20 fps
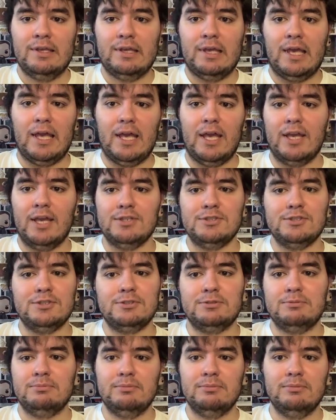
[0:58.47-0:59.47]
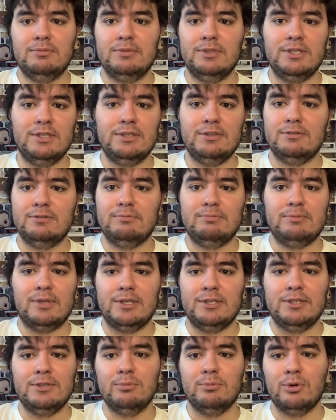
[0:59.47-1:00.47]
I just I
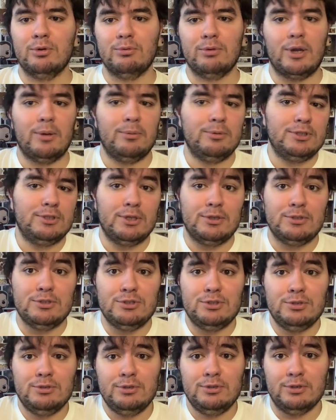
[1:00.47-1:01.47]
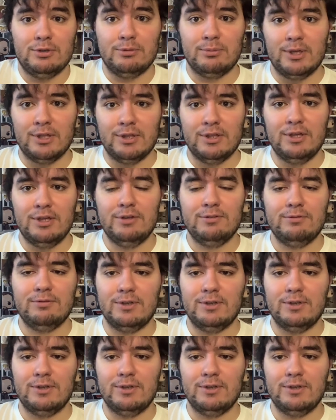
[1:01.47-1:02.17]
need more Robert Downey Jr. in my life.